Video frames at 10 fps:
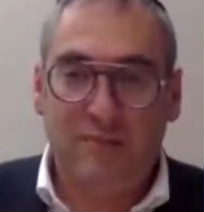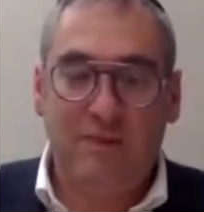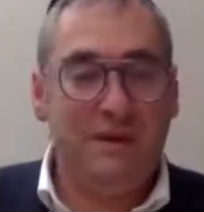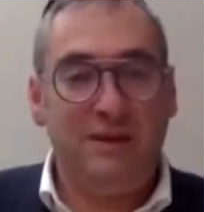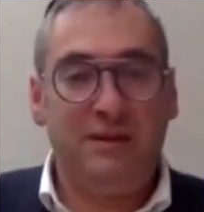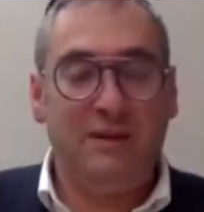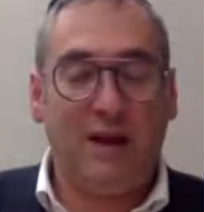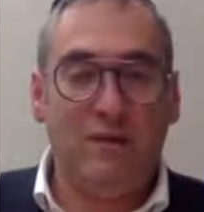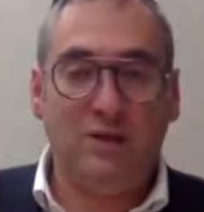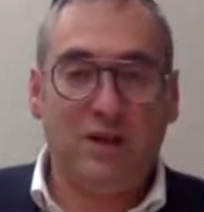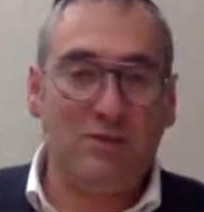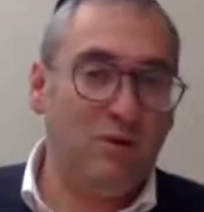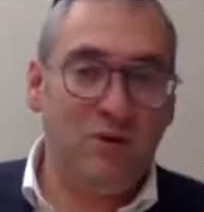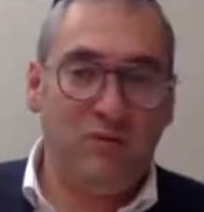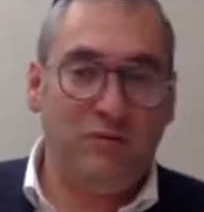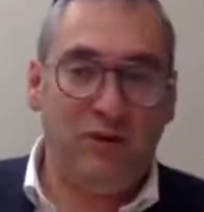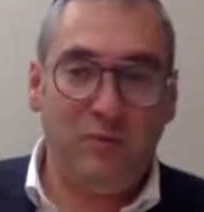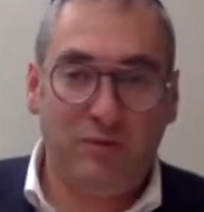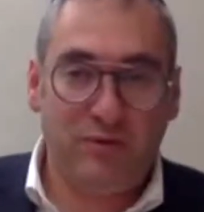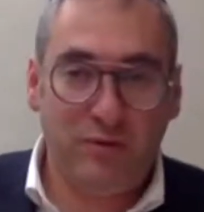Bibi Arik Sharon, no
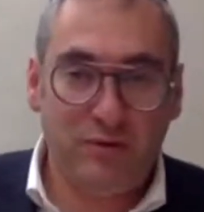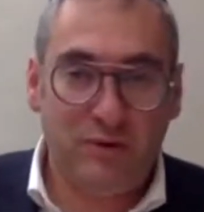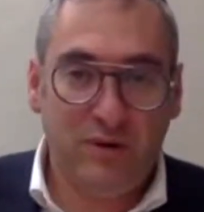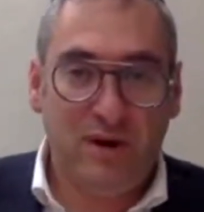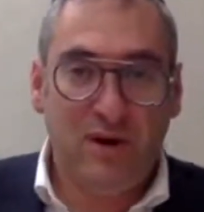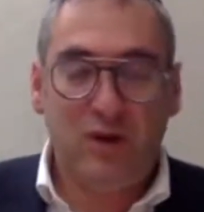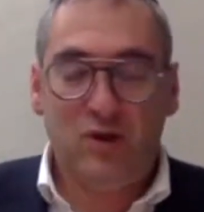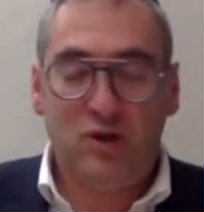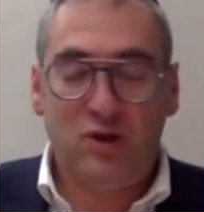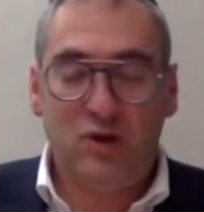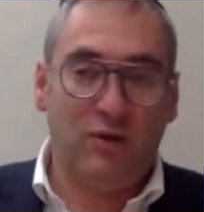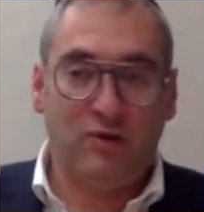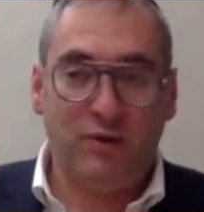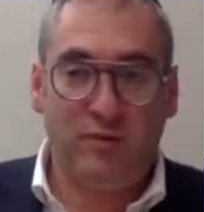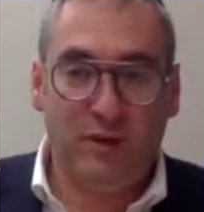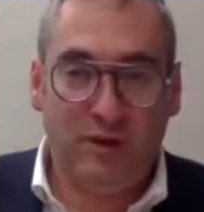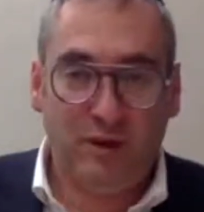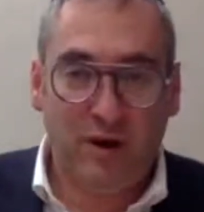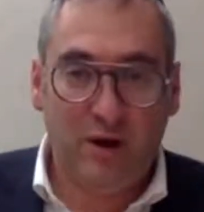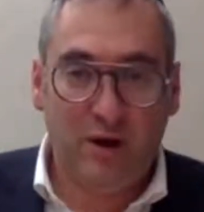free will for you. Trump, no free
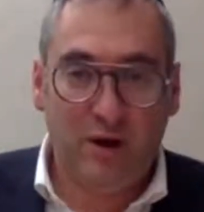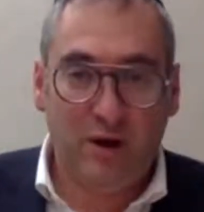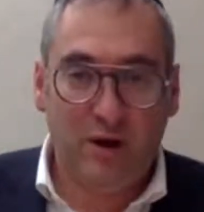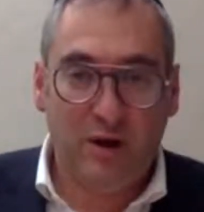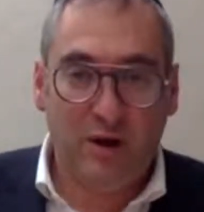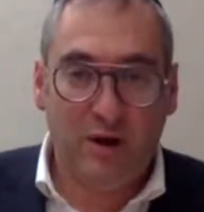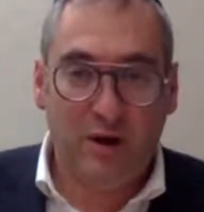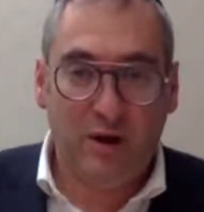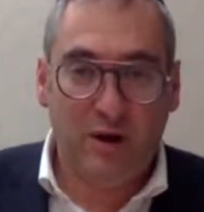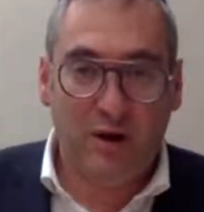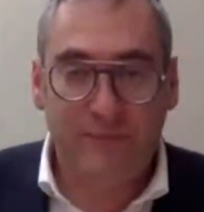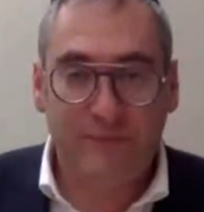will. Obama, no free will.